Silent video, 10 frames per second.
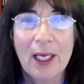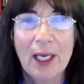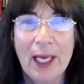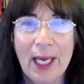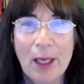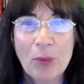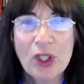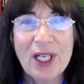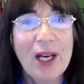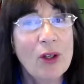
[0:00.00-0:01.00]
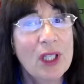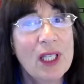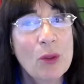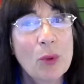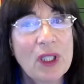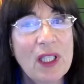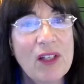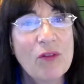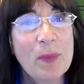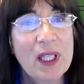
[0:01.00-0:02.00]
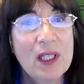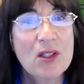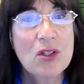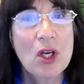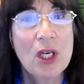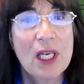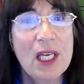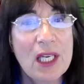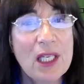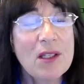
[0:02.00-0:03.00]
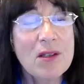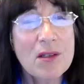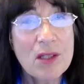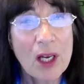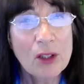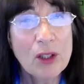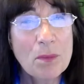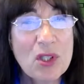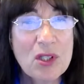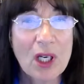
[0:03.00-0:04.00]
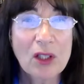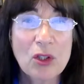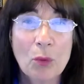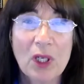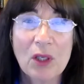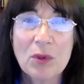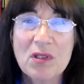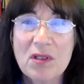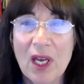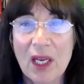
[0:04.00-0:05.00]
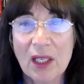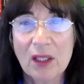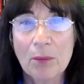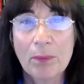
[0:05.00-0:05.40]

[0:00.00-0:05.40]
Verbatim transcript: Amber doubted he would leave because he seldom stuck to what he was saying.